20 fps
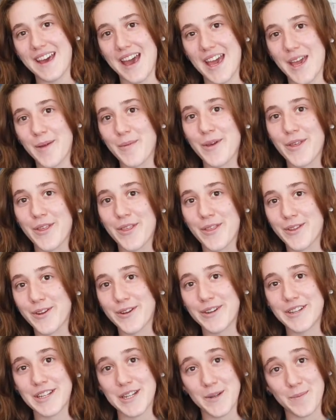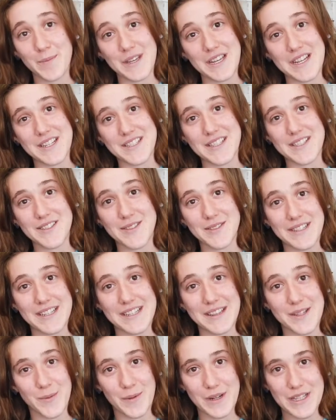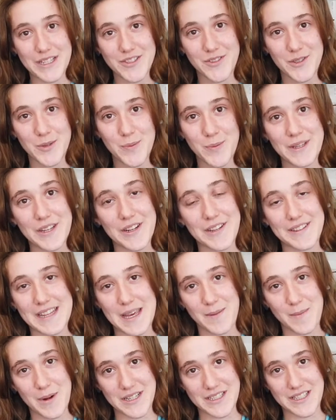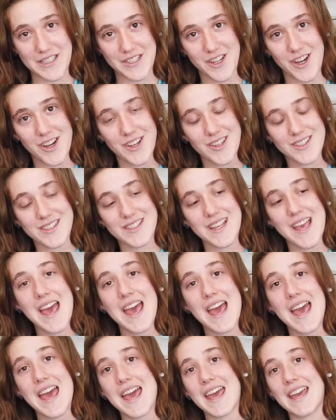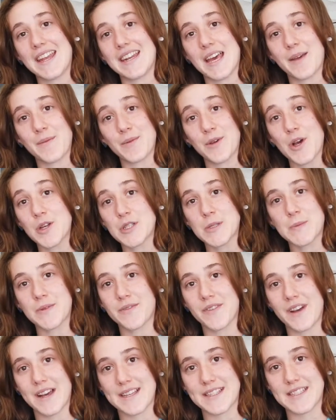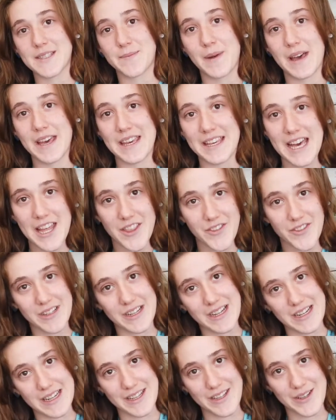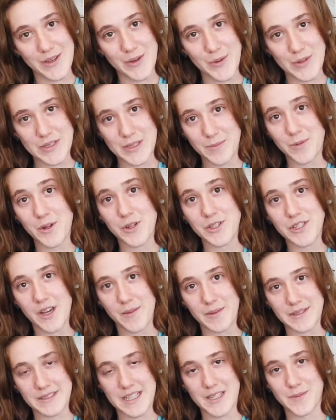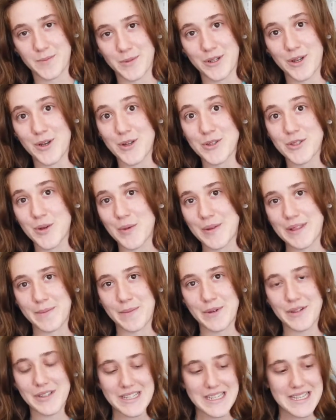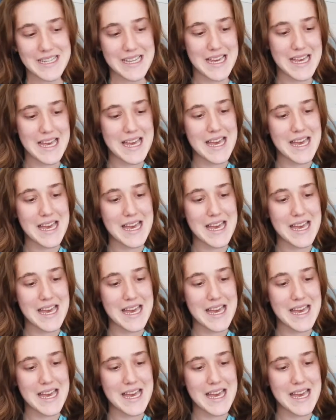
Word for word: I'm a third year PhD student in the Willis Group here at the MRC Tox, and I'm co supervised by Kathryn Lilley, who is a proteomics expert also in the building.